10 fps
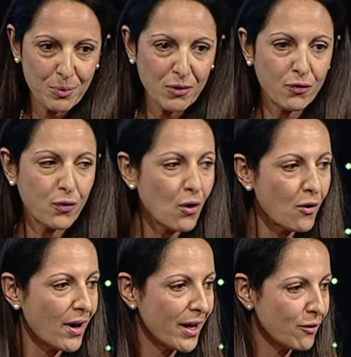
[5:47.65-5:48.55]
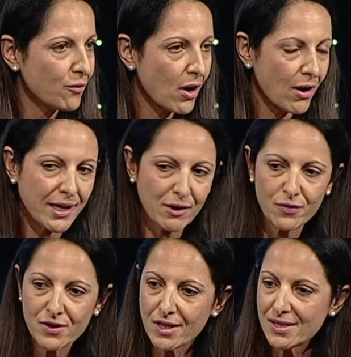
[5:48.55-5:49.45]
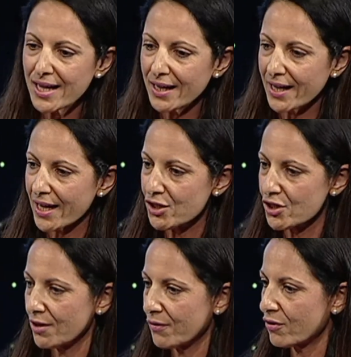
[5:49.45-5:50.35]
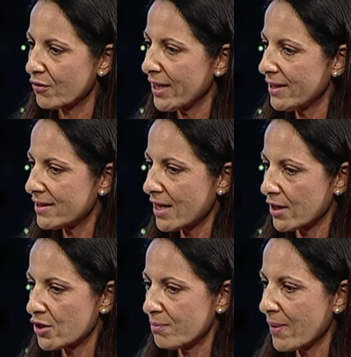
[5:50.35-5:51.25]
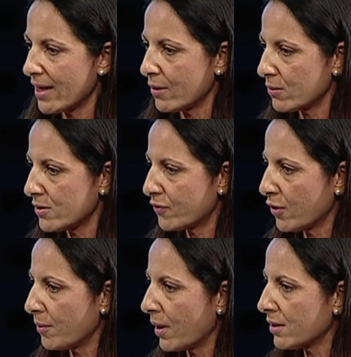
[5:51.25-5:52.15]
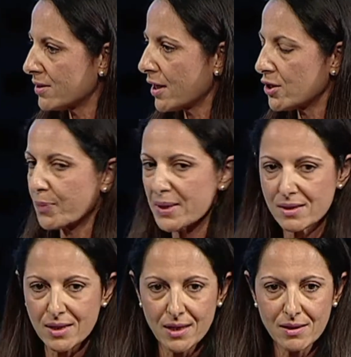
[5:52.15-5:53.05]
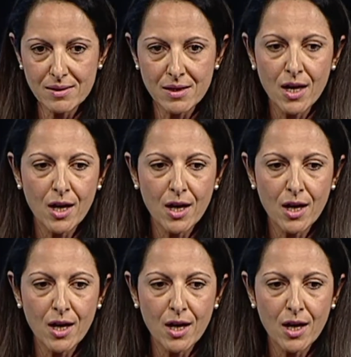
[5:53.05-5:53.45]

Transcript: Before I arrived, a delegation of three Dutch males from our Dutch business